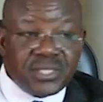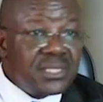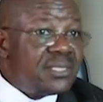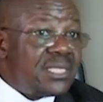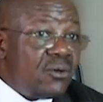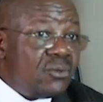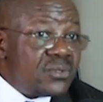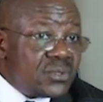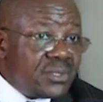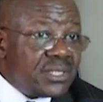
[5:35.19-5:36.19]
Since their own
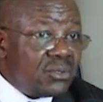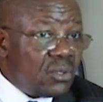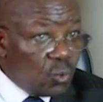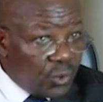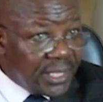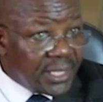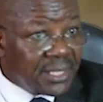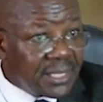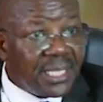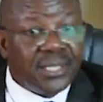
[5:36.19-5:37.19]
son did not win,
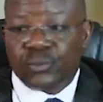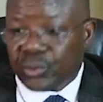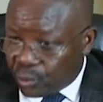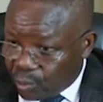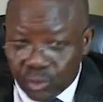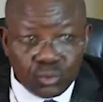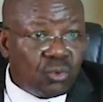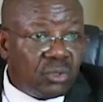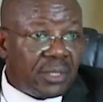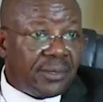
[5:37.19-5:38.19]
then we want to
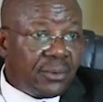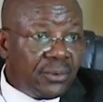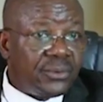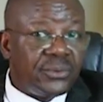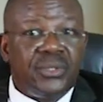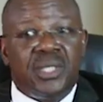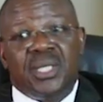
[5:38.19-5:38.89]
go on our own.